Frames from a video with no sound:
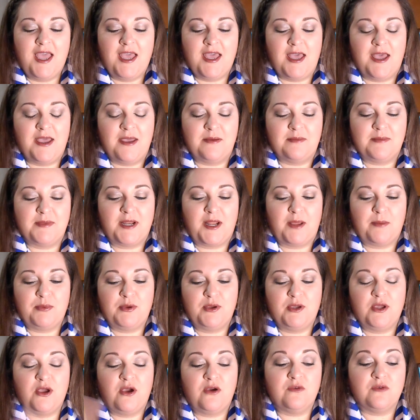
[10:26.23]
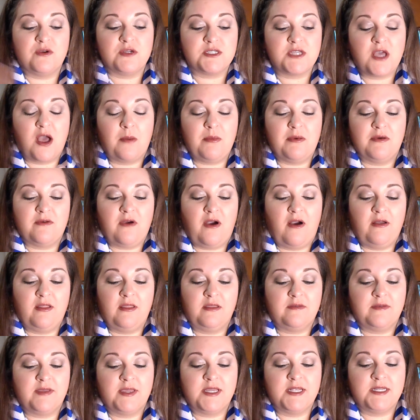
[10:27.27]
And I put over top of all
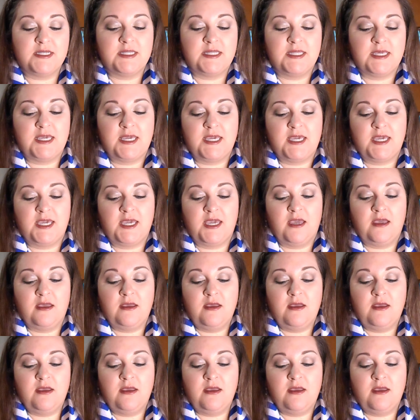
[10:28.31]
of it the